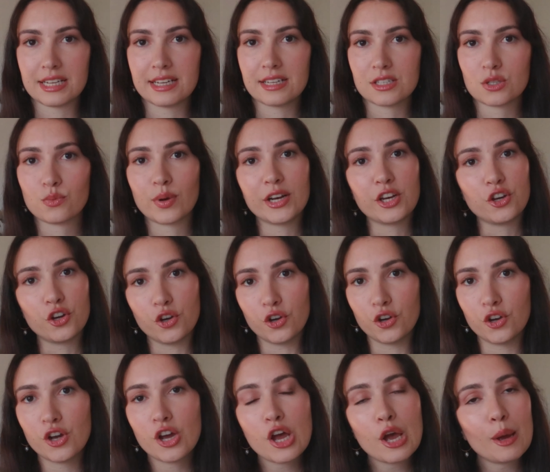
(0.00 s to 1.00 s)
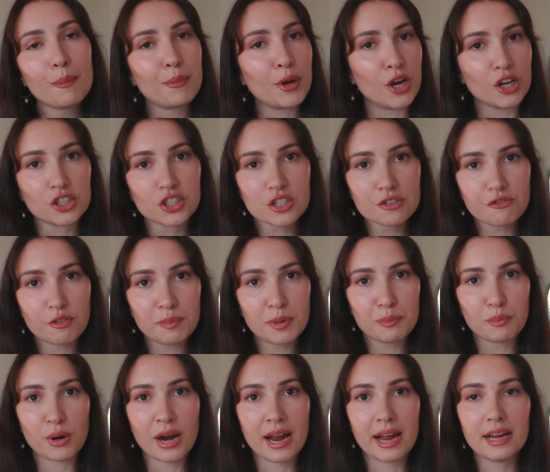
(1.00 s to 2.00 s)
things when you purchase from a
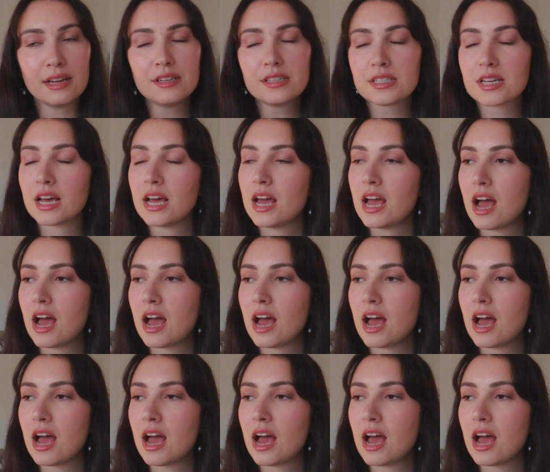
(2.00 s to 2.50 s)
brand,